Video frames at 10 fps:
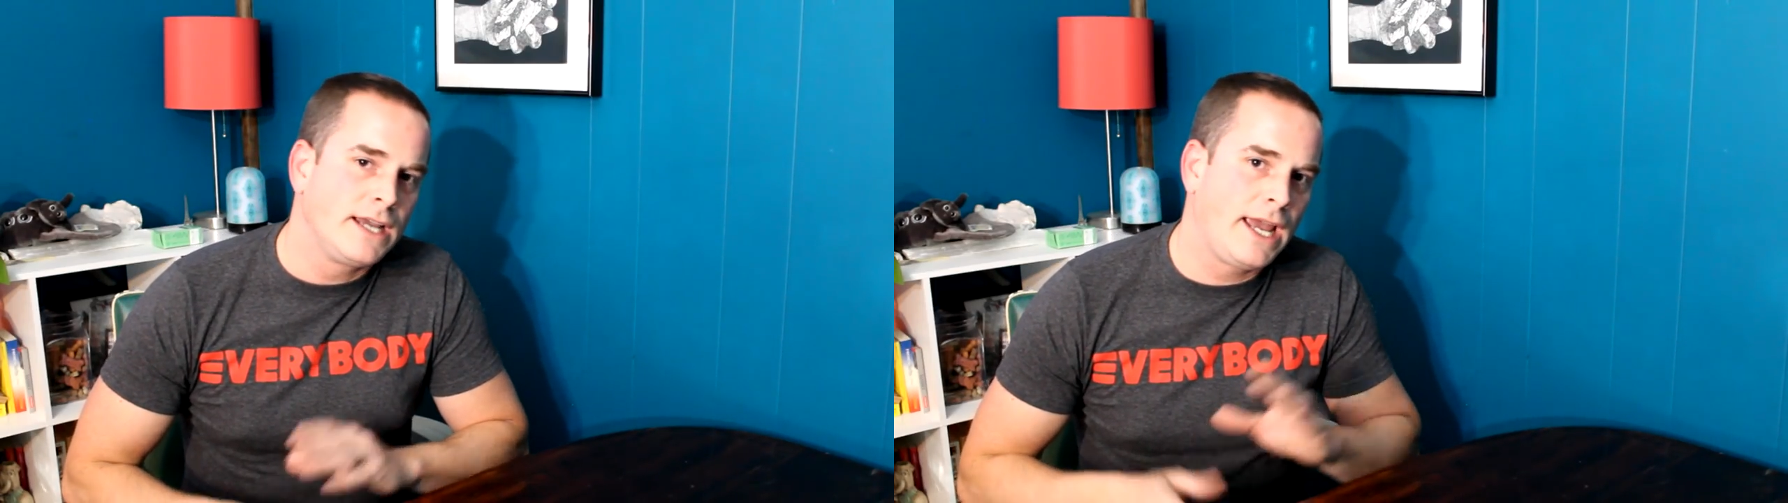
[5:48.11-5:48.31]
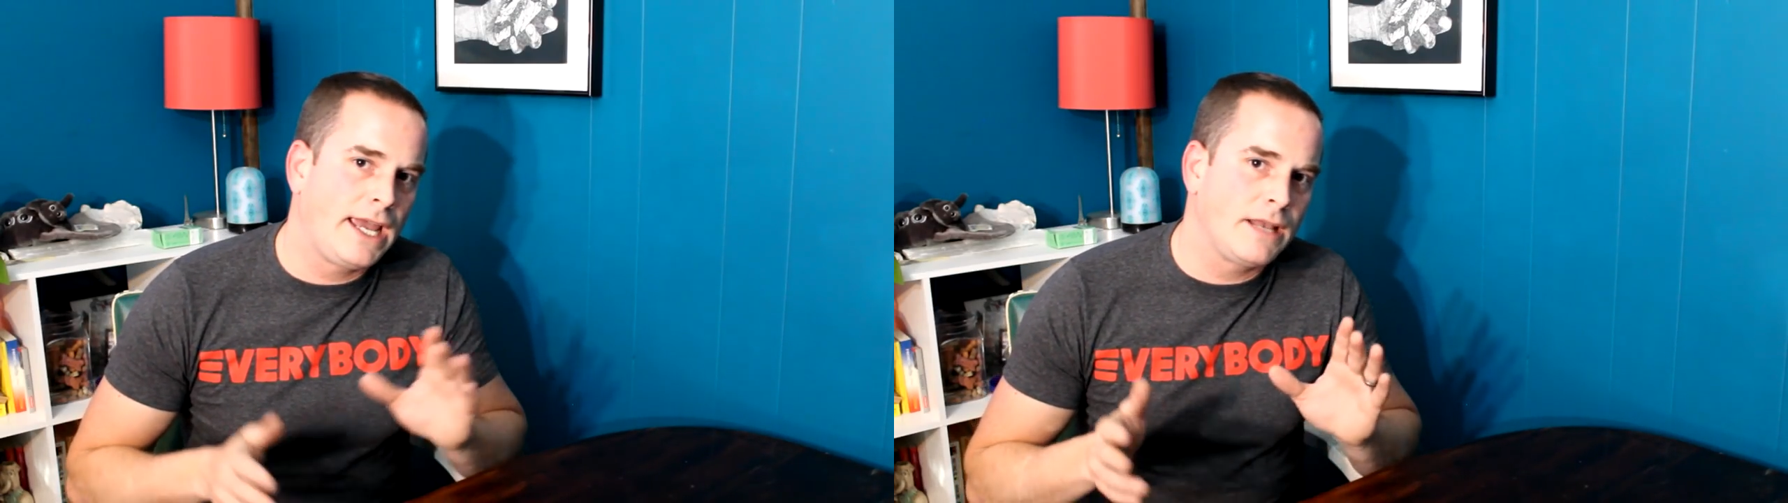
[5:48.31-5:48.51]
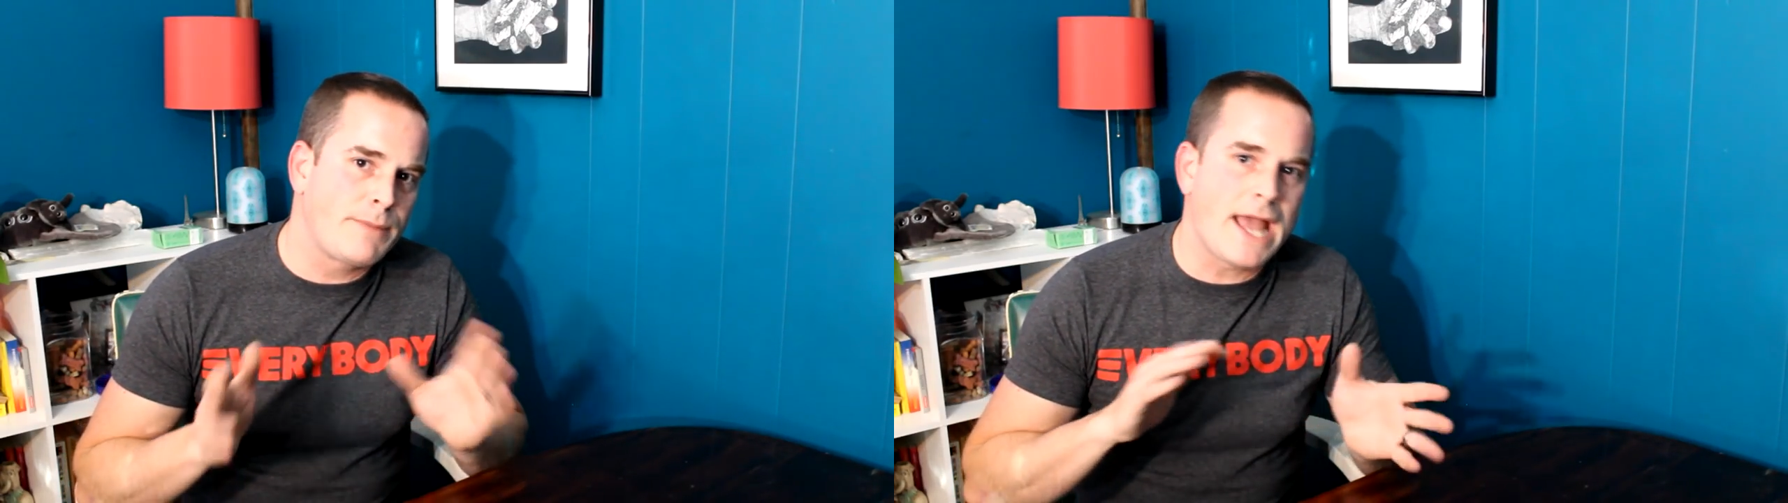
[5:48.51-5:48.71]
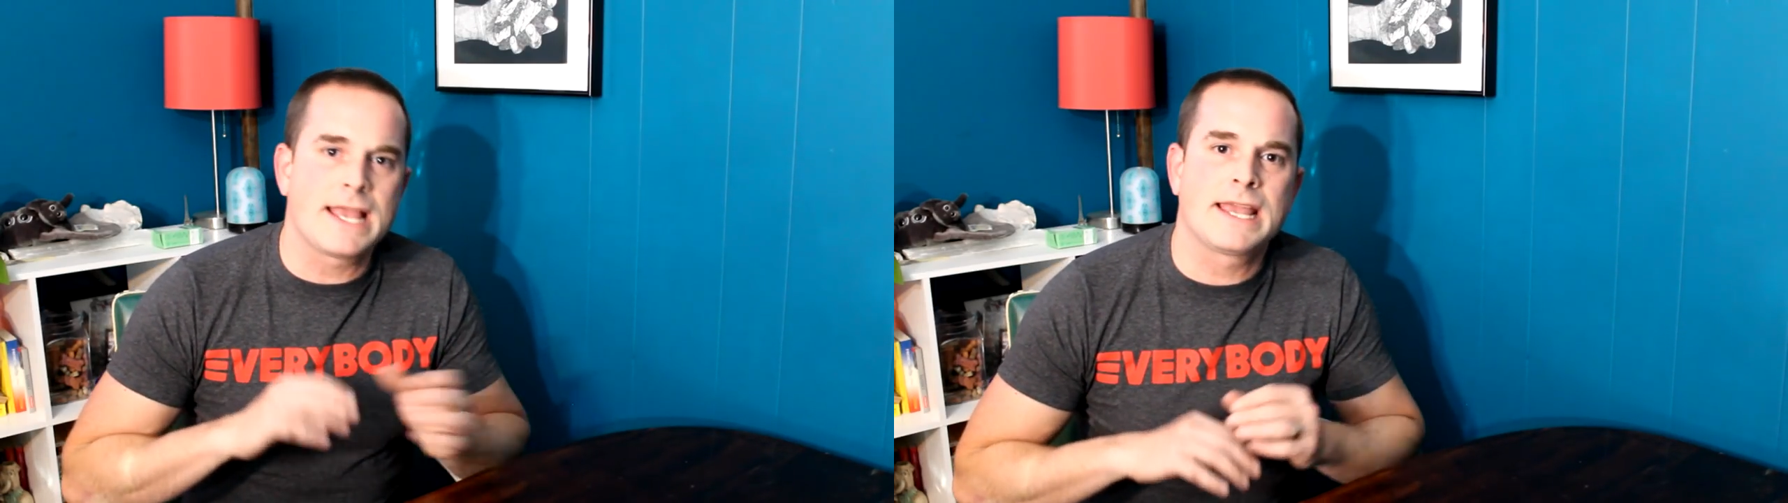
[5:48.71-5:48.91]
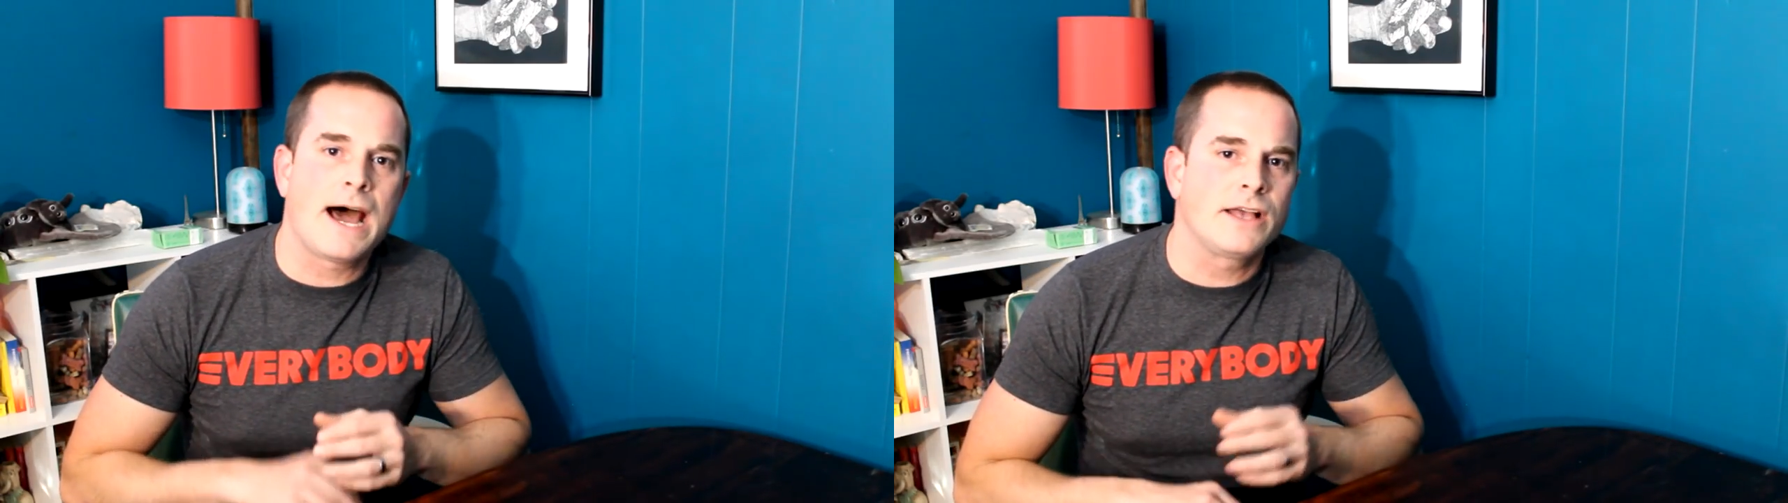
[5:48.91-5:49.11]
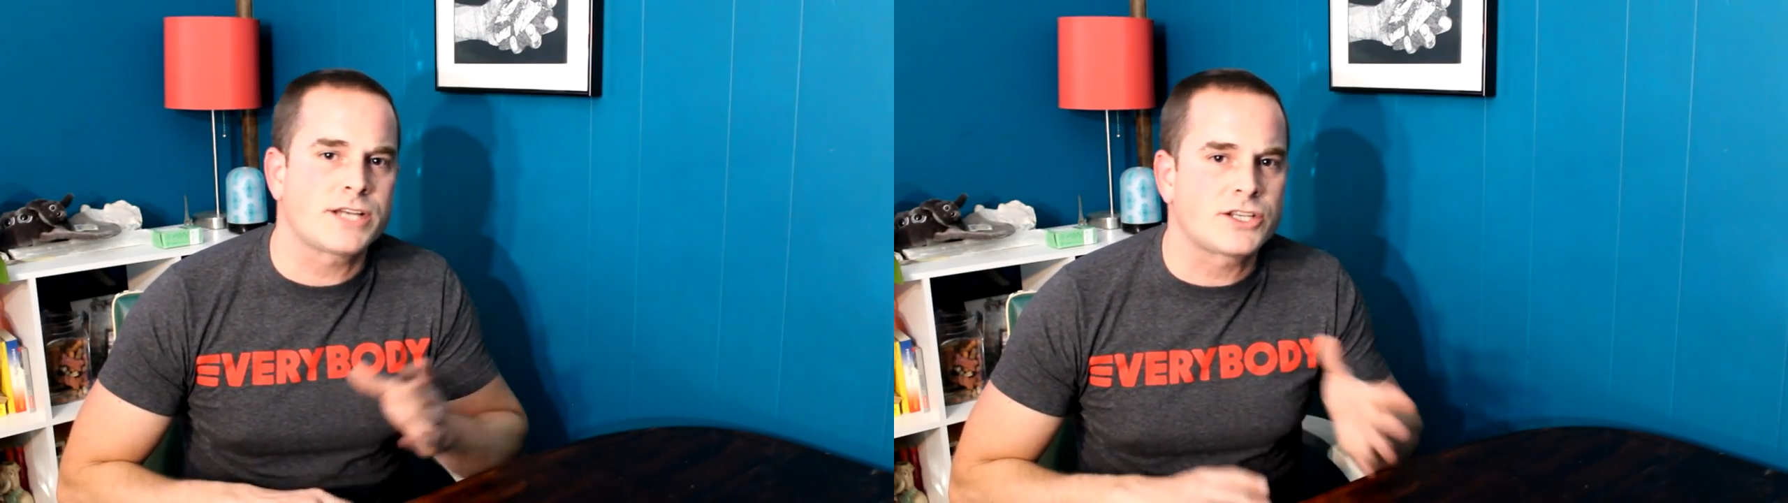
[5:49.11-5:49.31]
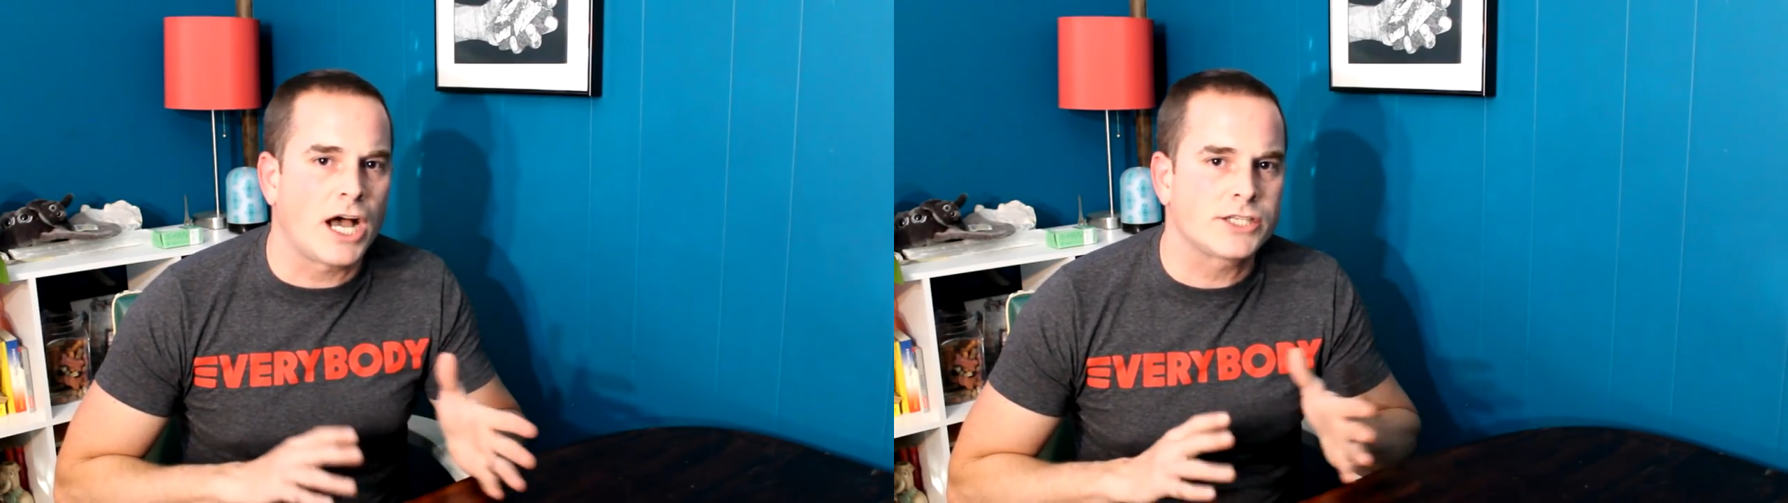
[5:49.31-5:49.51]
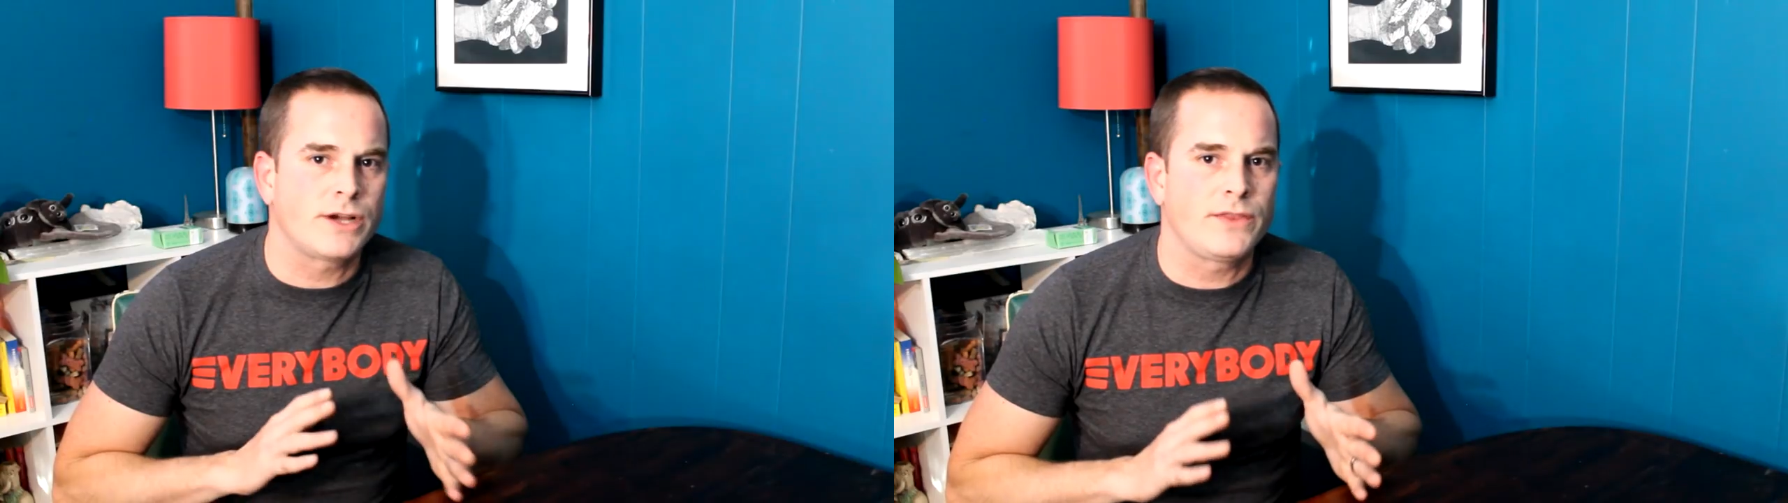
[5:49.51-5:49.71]
And back in college, I
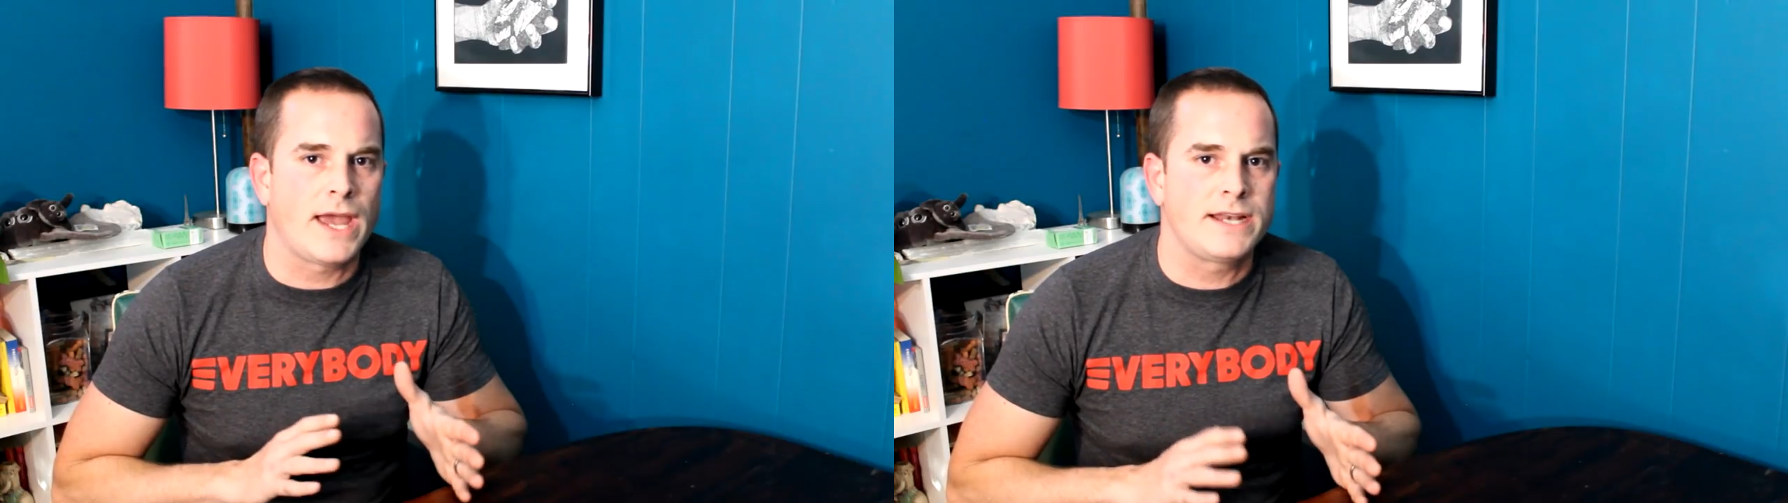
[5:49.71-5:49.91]
tossed around the